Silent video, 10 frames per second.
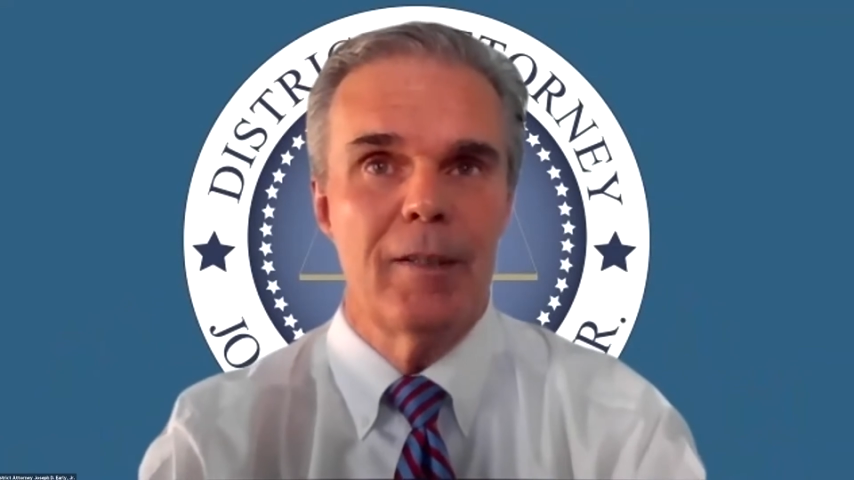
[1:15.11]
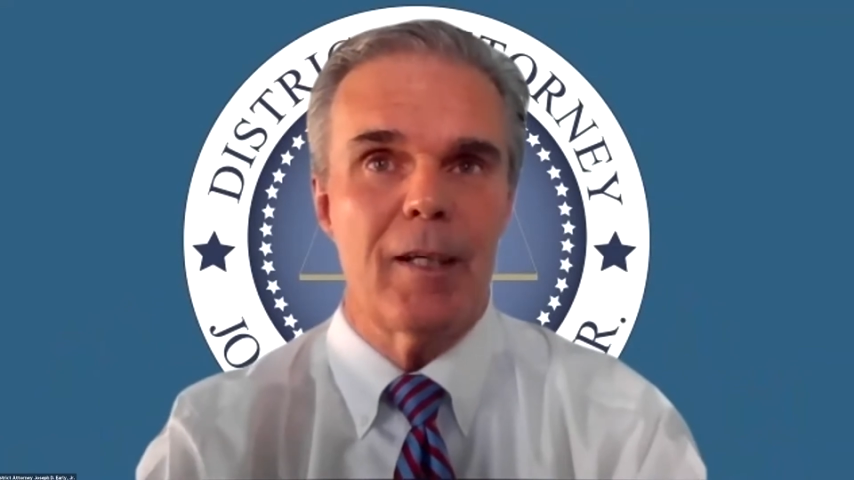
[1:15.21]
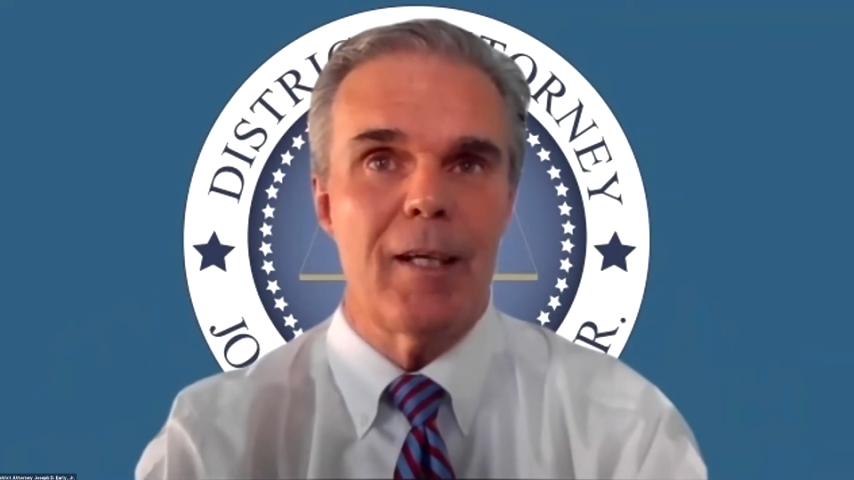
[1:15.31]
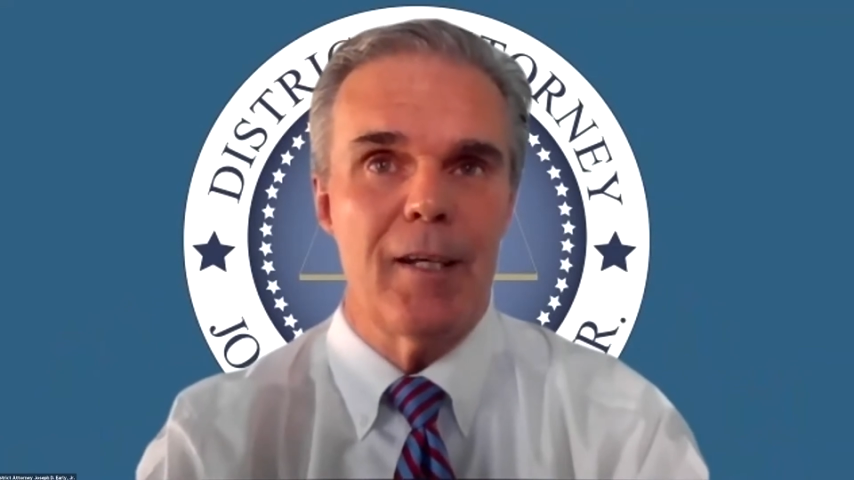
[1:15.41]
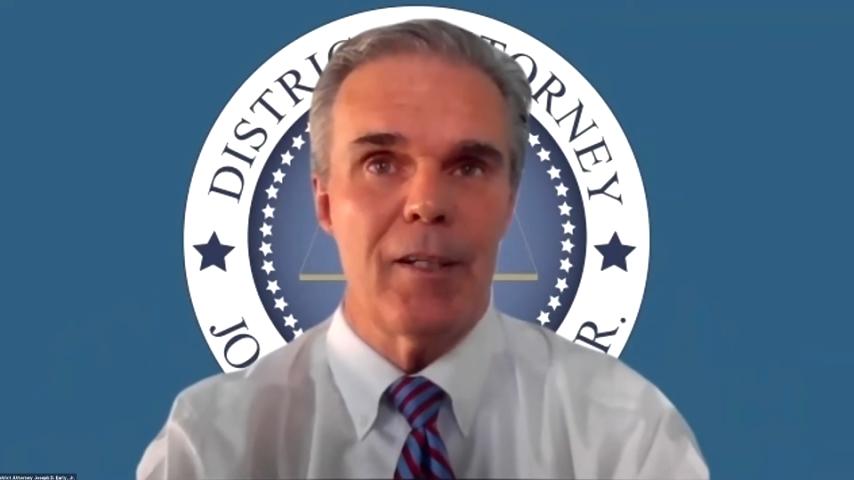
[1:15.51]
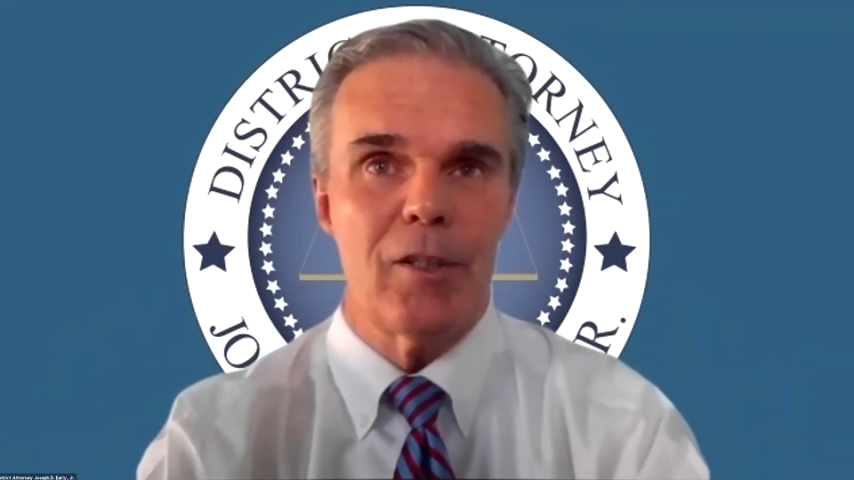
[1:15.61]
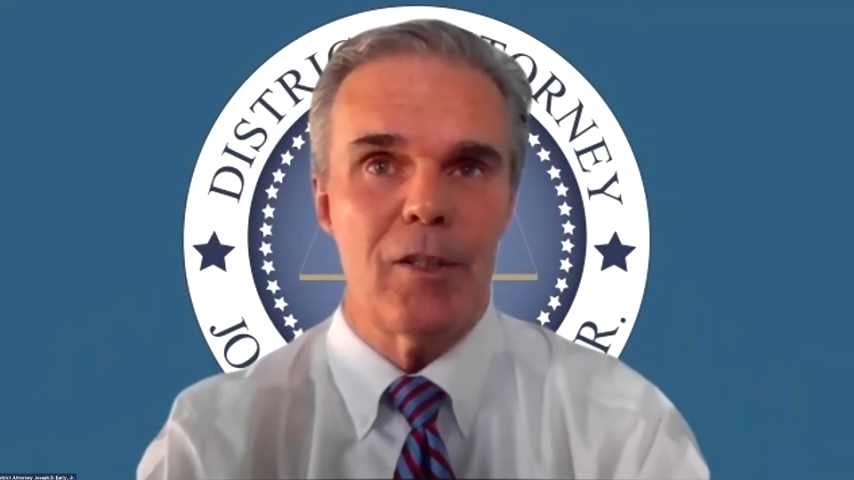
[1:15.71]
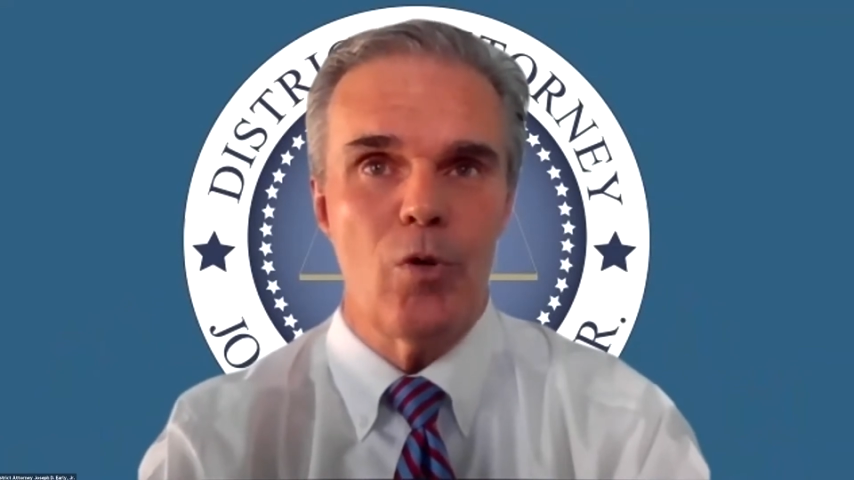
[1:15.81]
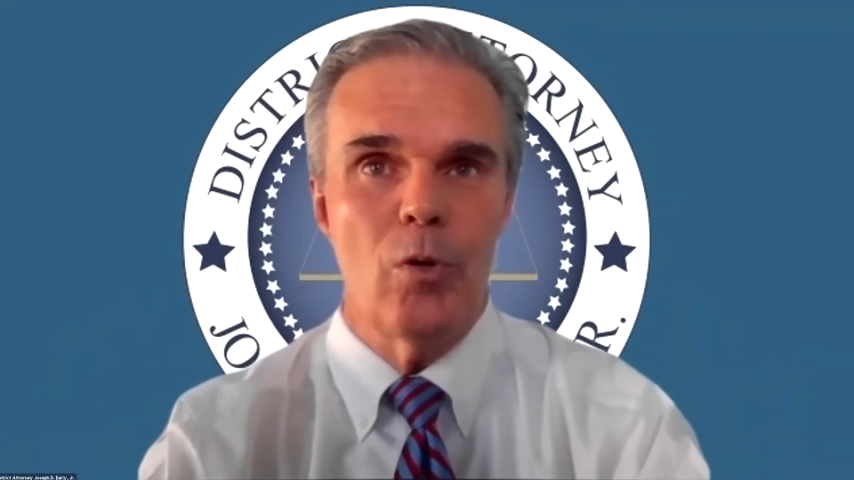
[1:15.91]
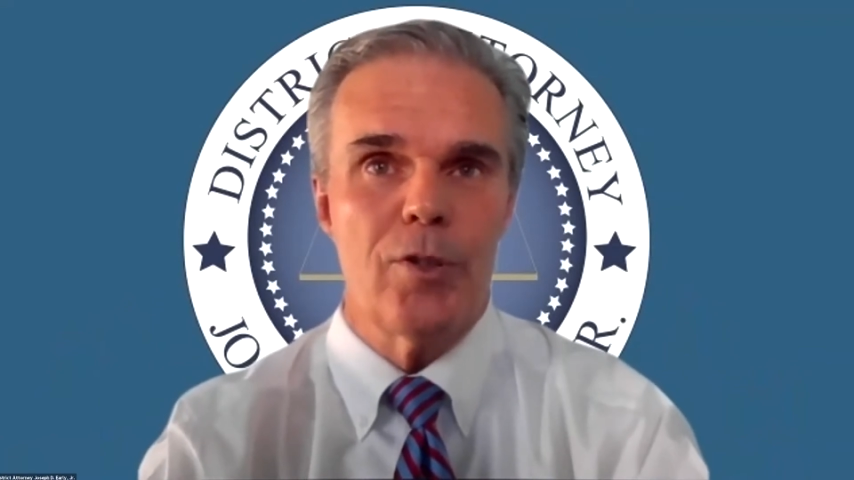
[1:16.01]
that kind of
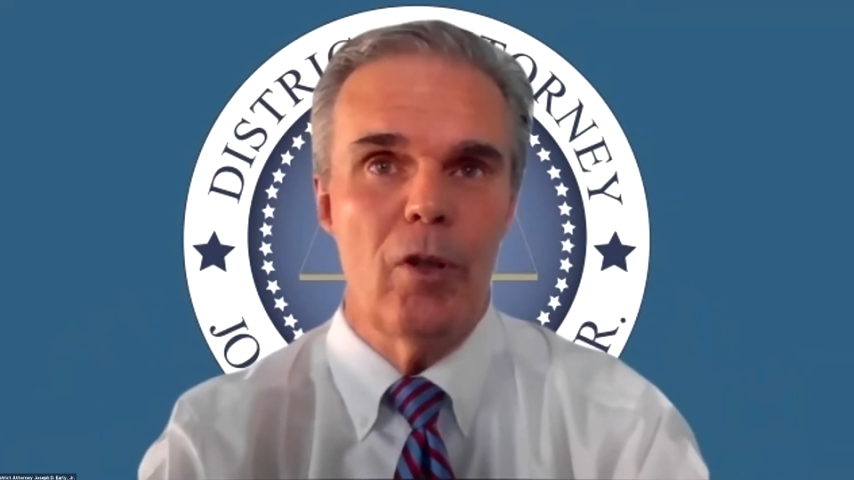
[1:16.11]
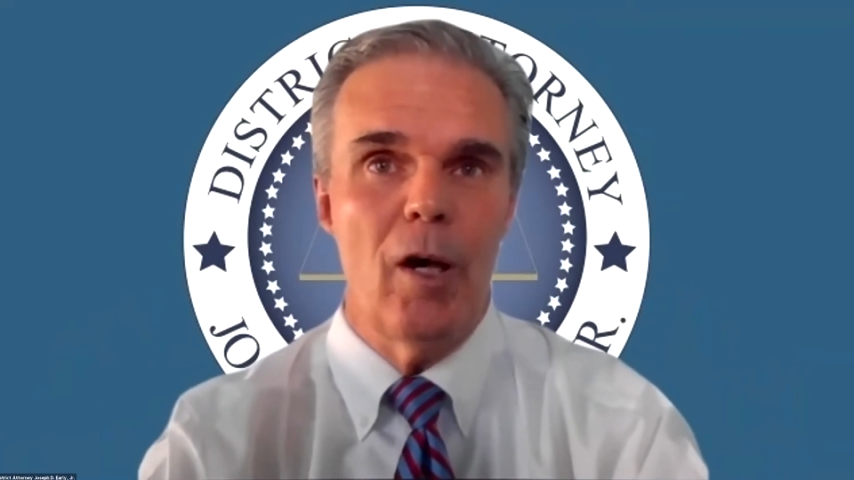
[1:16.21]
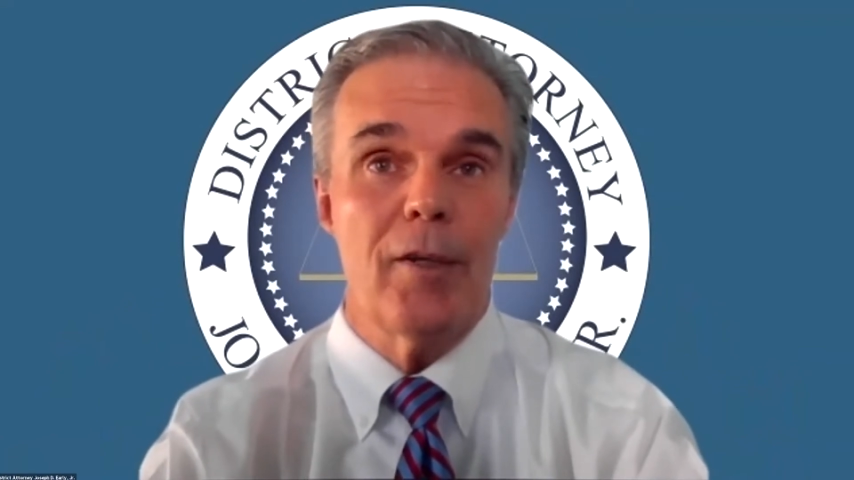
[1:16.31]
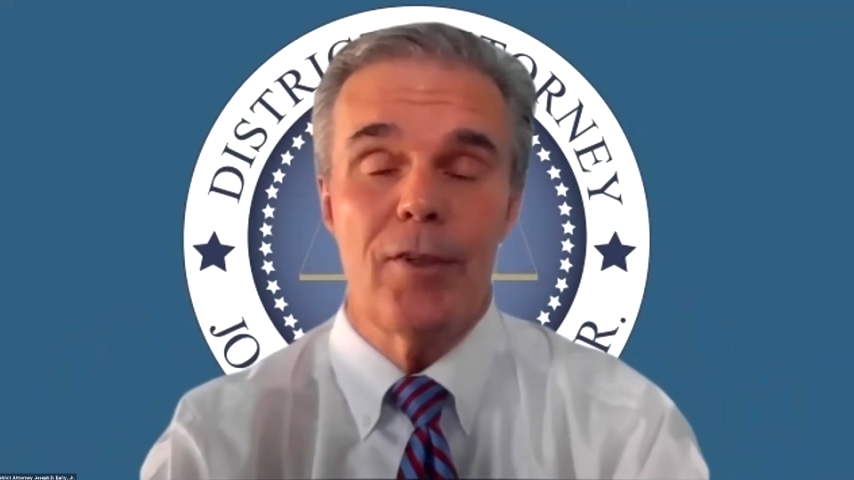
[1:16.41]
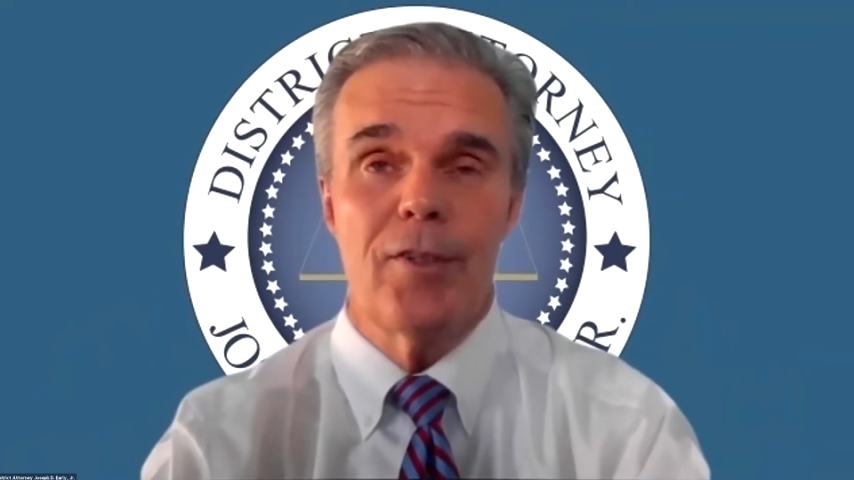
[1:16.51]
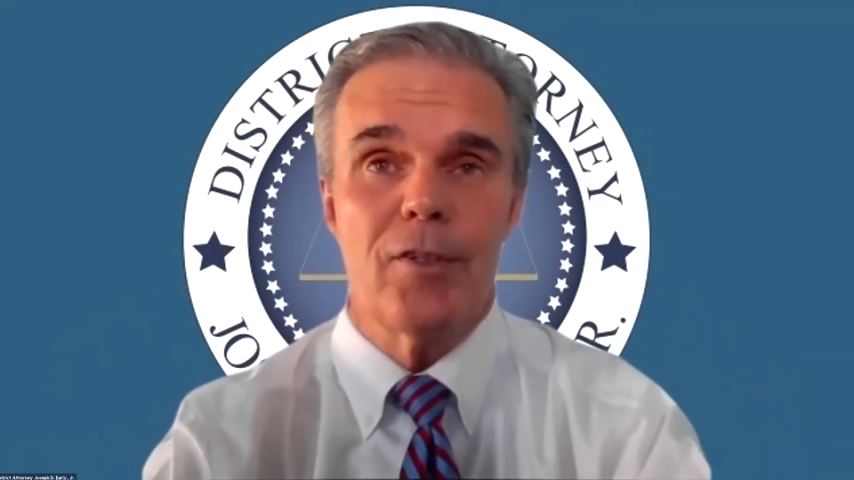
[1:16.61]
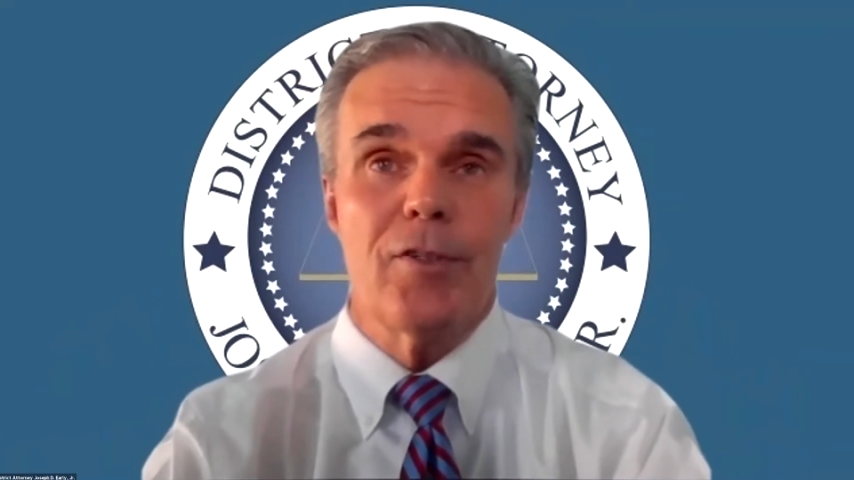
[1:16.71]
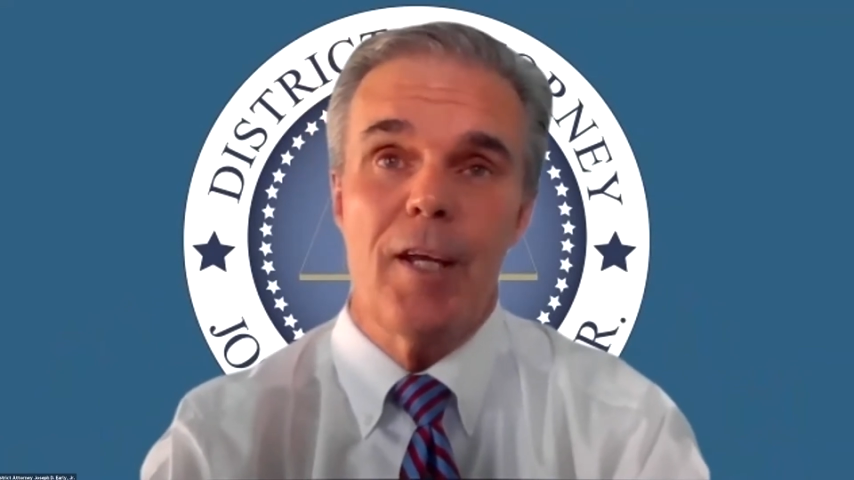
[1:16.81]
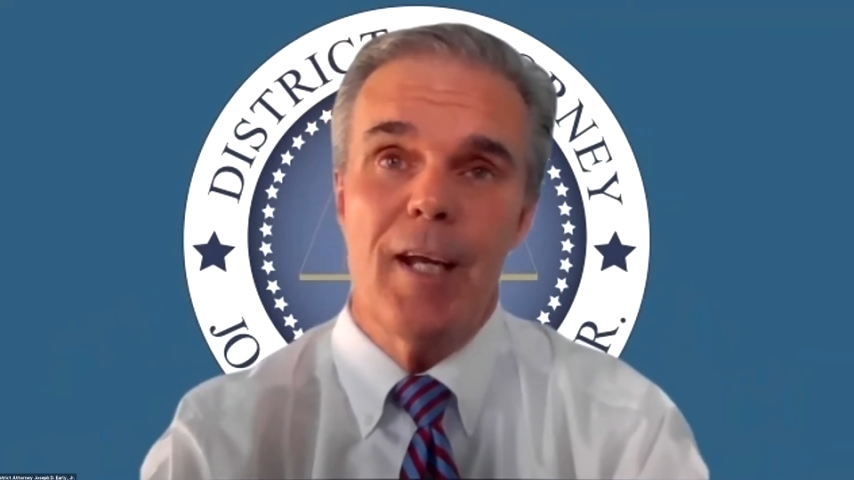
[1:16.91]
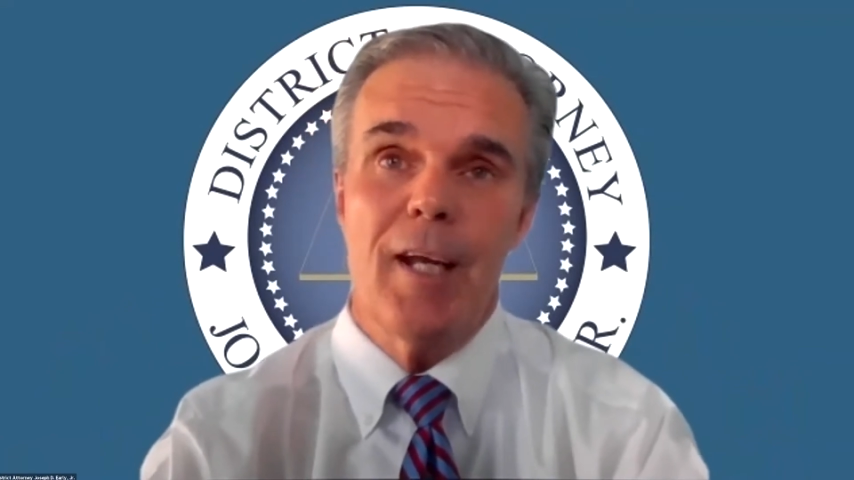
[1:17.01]
controls a lot of the
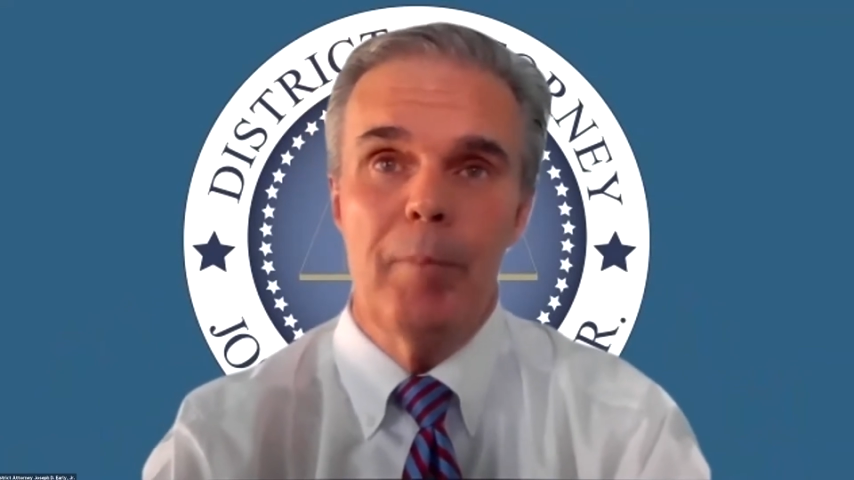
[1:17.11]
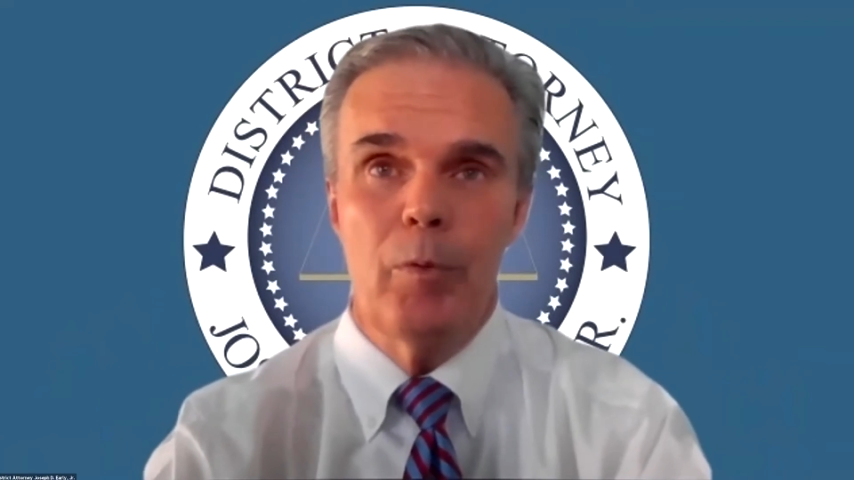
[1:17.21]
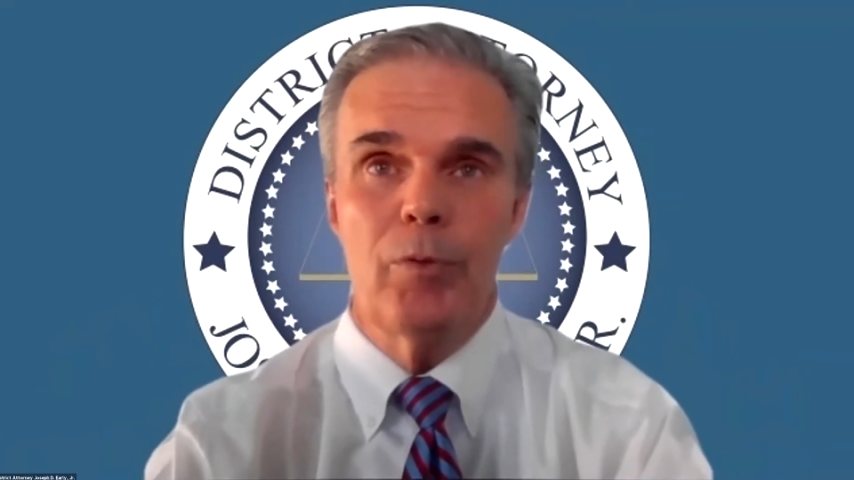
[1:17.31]
things that happen